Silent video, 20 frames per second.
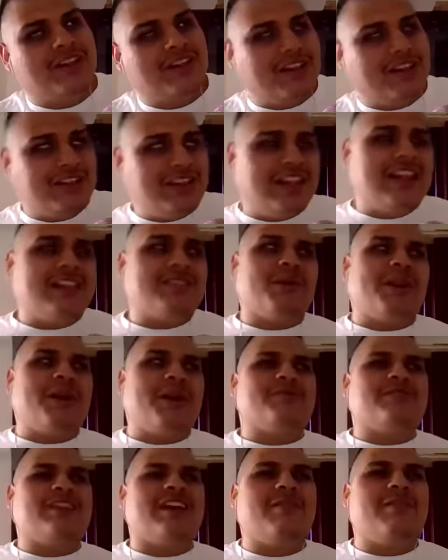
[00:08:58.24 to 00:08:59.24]
That's what
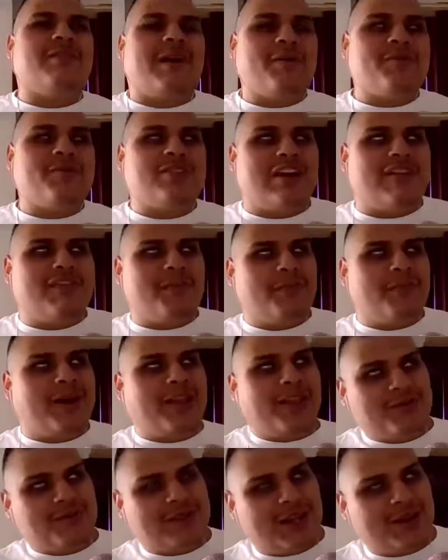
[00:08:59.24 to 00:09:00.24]
I'm saying. Why would you have them by
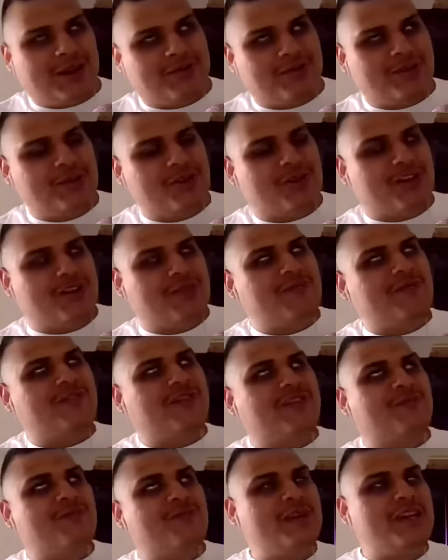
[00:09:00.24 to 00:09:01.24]
themselves when you
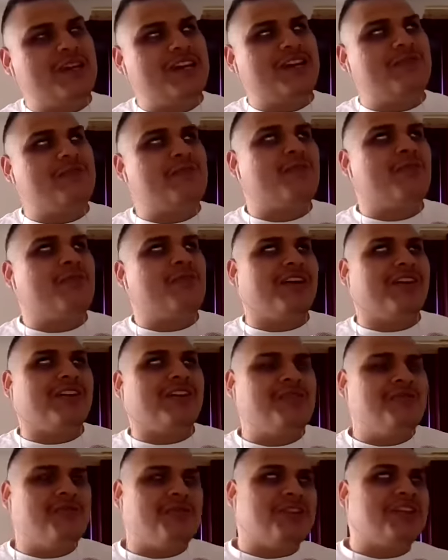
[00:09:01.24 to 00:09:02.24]
can be,
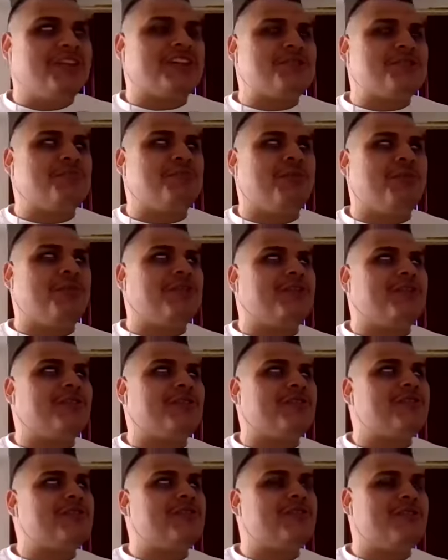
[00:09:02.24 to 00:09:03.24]
you can explore, you
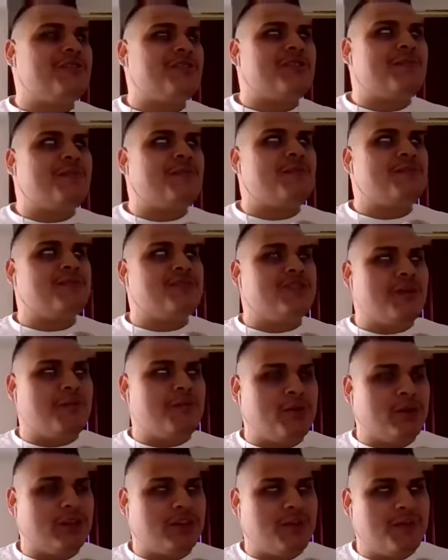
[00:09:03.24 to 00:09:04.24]
you know, you can you know
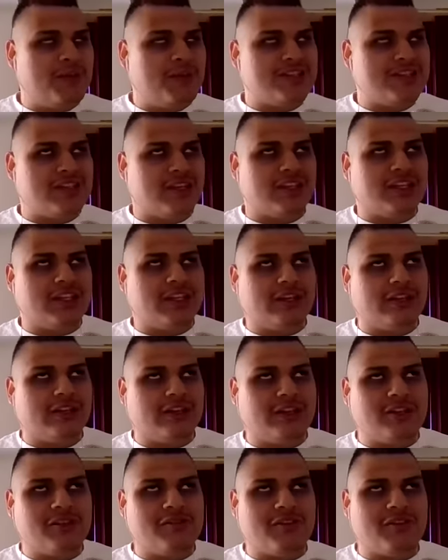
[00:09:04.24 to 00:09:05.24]
put them in something like you